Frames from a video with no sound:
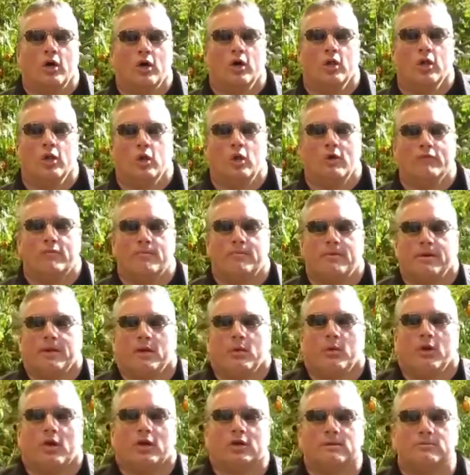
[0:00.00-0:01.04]
Hello everybody,
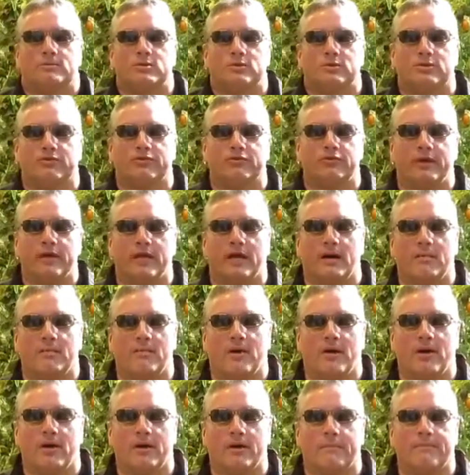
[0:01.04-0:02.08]
welcome to the
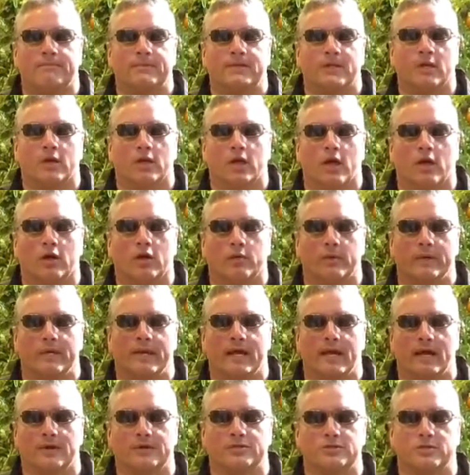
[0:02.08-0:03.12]
Honore
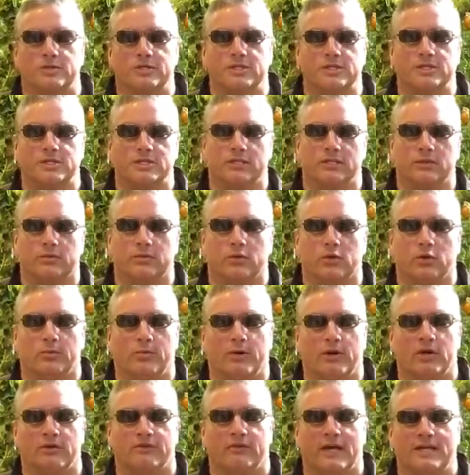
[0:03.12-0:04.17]
greenhouse, which is in the rural
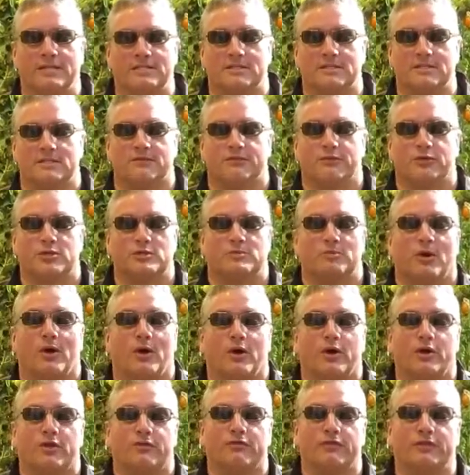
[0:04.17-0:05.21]
part of Iceland. It's the first
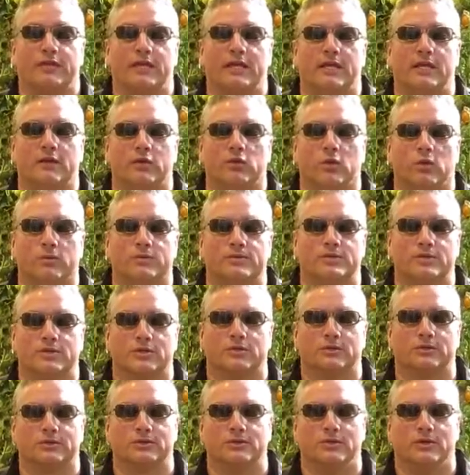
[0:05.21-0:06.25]
part of the Golden
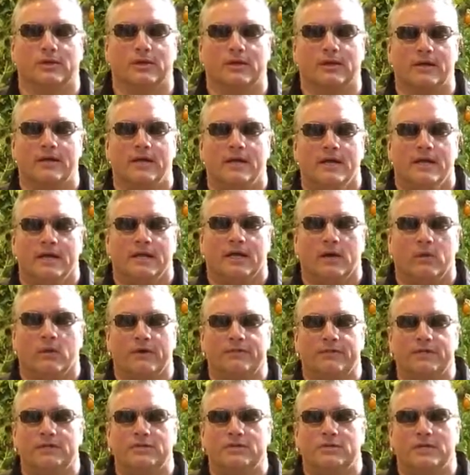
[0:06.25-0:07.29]
Circle Tour. Now
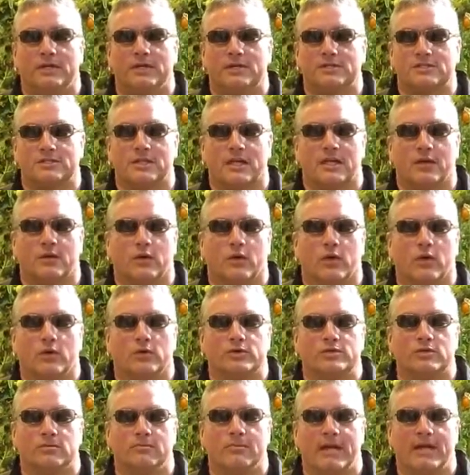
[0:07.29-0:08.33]
what they do here is they
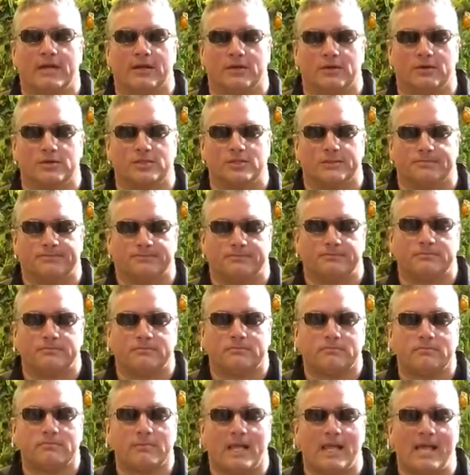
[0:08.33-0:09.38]
grow tomatoes,
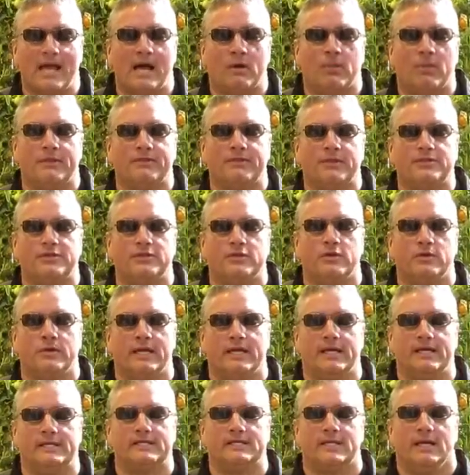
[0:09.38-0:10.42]
and what they do
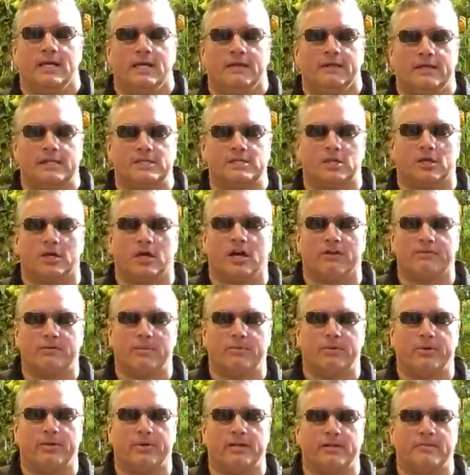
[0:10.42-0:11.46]
is they start off by
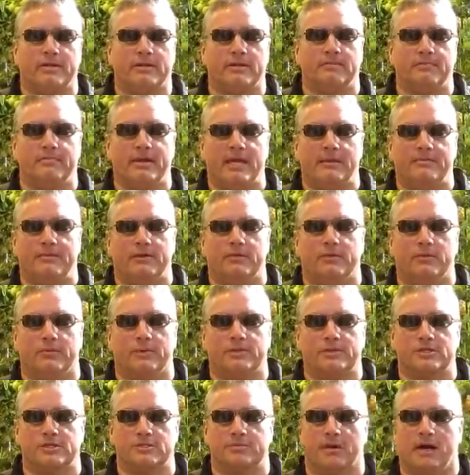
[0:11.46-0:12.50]
putting them in the baby room,
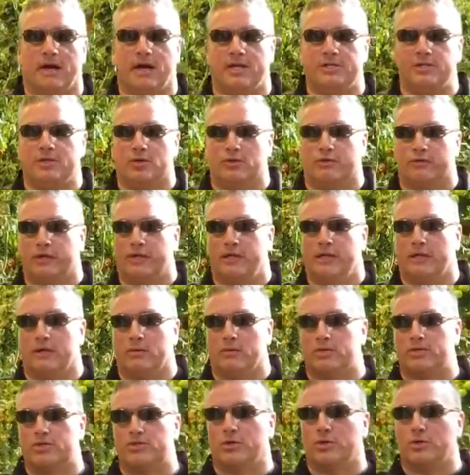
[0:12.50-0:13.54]
which is behind you over here.
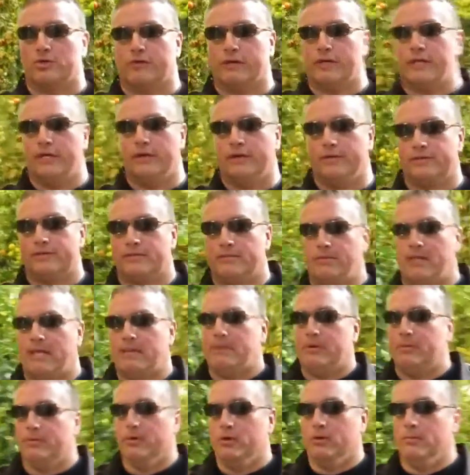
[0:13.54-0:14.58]
We'll show you over here. It's the
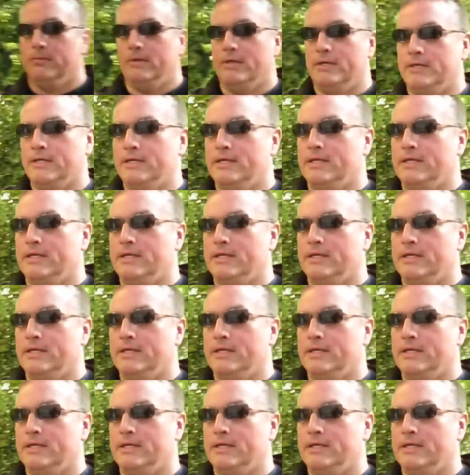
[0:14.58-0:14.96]
baby room.